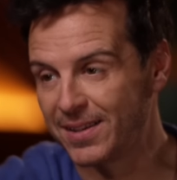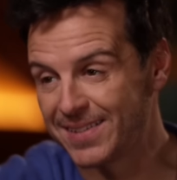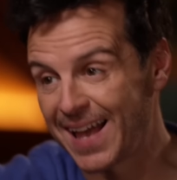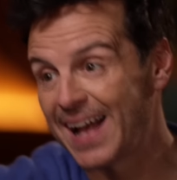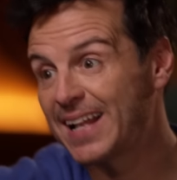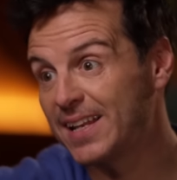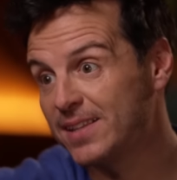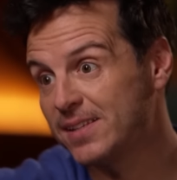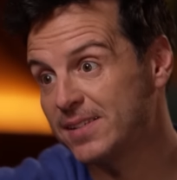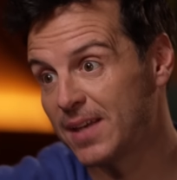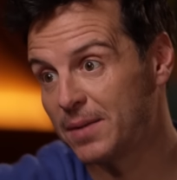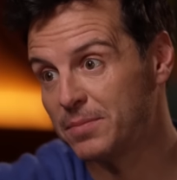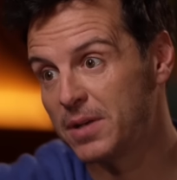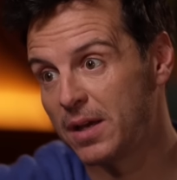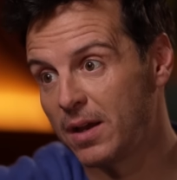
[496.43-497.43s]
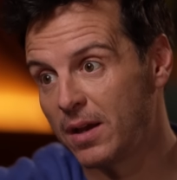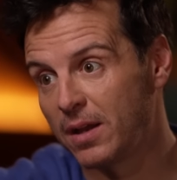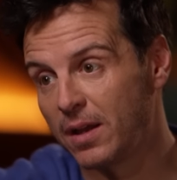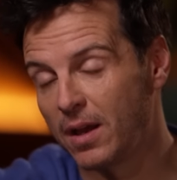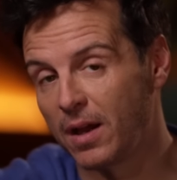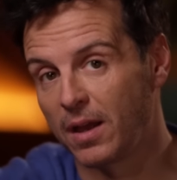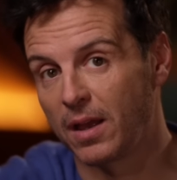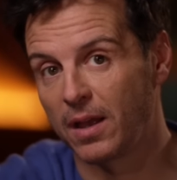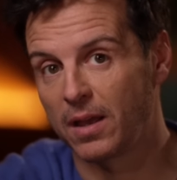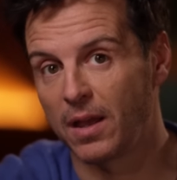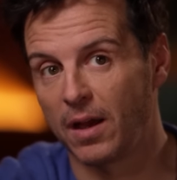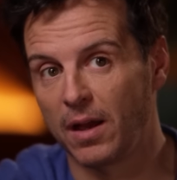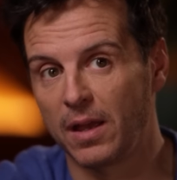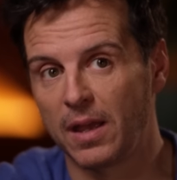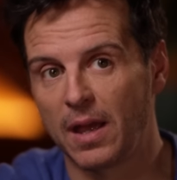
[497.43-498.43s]
exactly the same day,
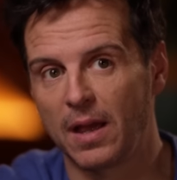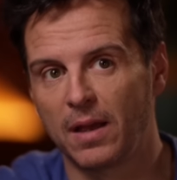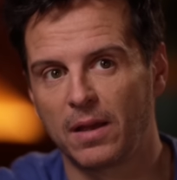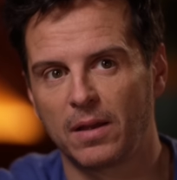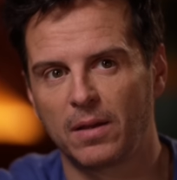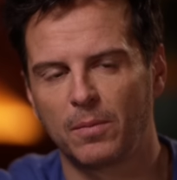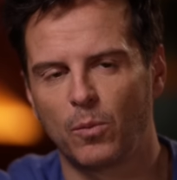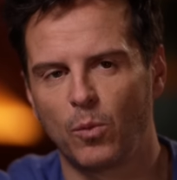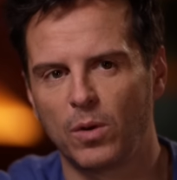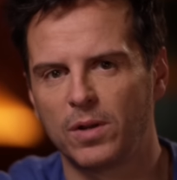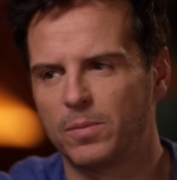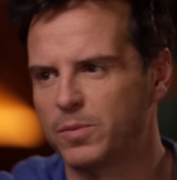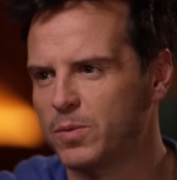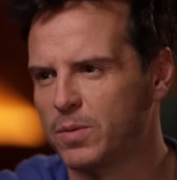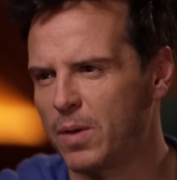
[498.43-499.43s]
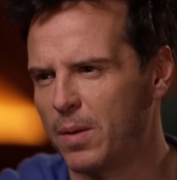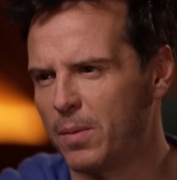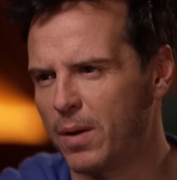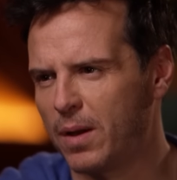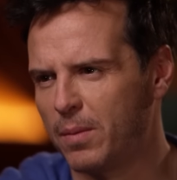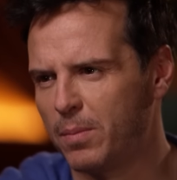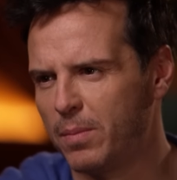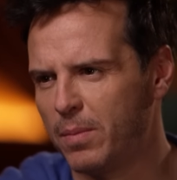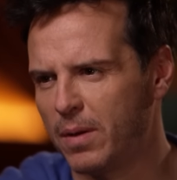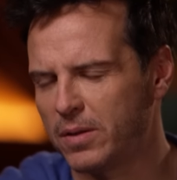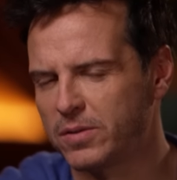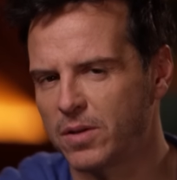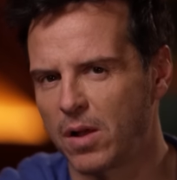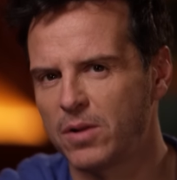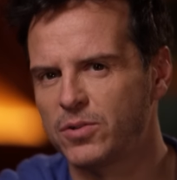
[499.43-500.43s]
I won a
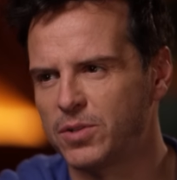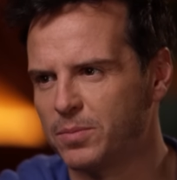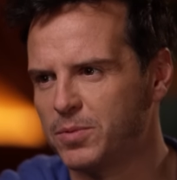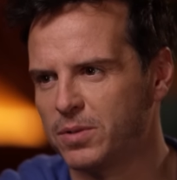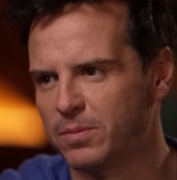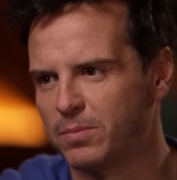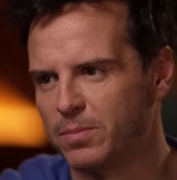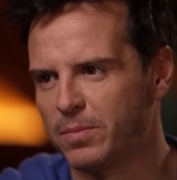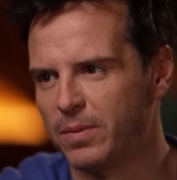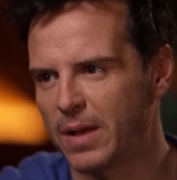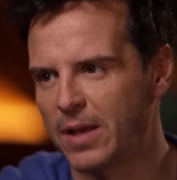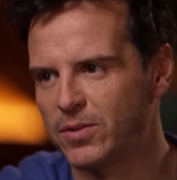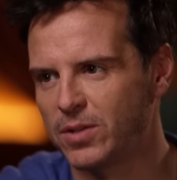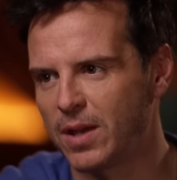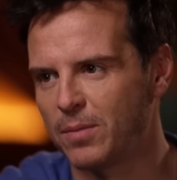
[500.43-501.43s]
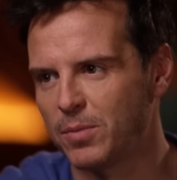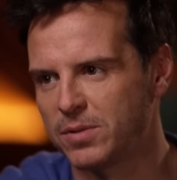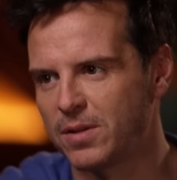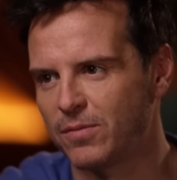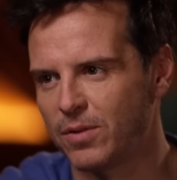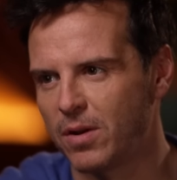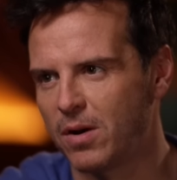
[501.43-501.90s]
scholarship to educate myself in